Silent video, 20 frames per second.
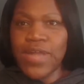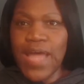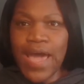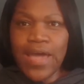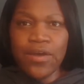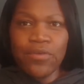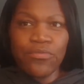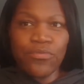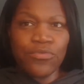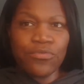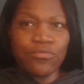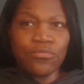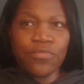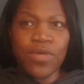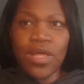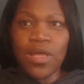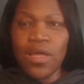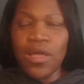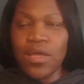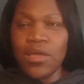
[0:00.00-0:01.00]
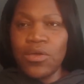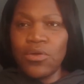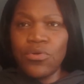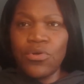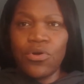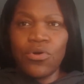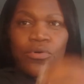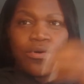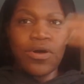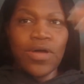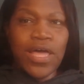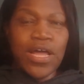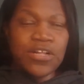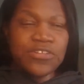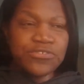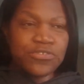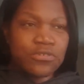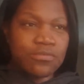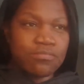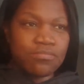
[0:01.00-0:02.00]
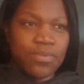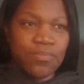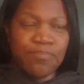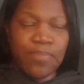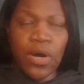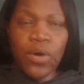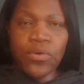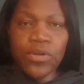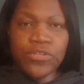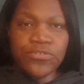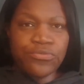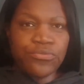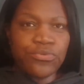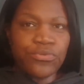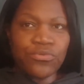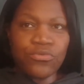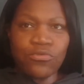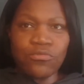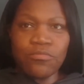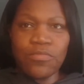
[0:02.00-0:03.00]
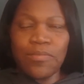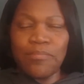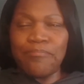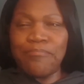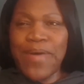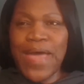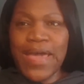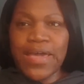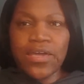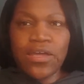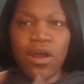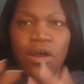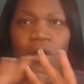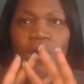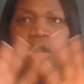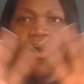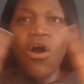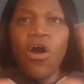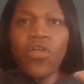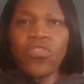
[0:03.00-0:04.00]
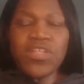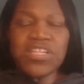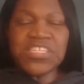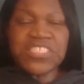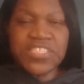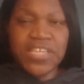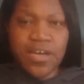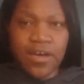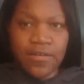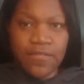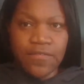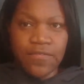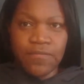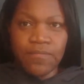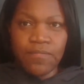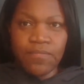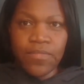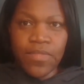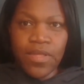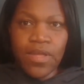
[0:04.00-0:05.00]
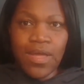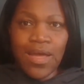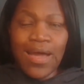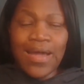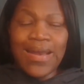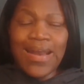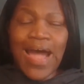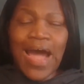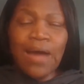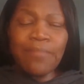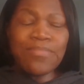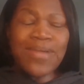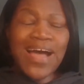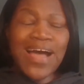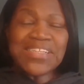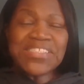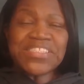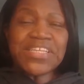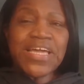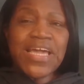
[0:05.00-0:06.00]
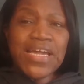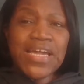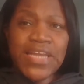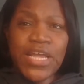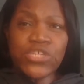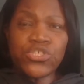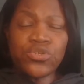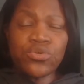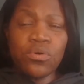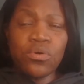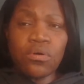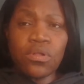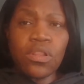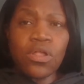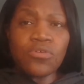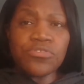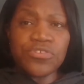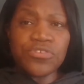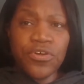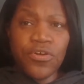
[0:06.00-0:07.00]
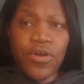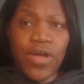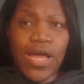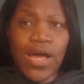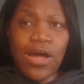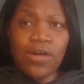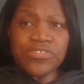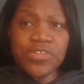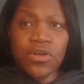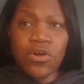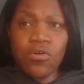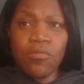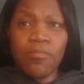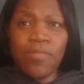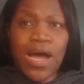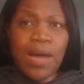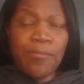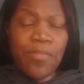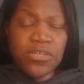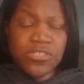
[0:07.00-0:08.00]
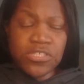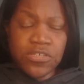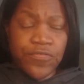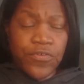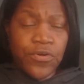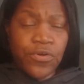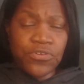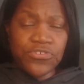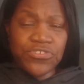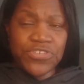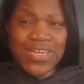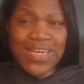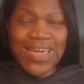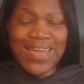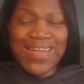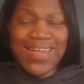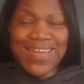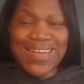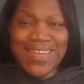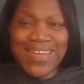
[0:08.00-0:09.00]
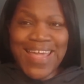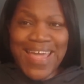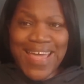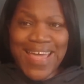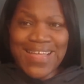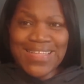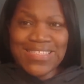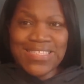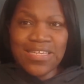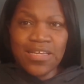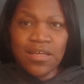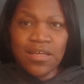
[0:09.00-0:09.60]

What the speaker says: dining room, an extra bonus room, backyard, all this stuff. I'm not saying that you're going to close on your house and go buy a bunch of furniture and get in debt,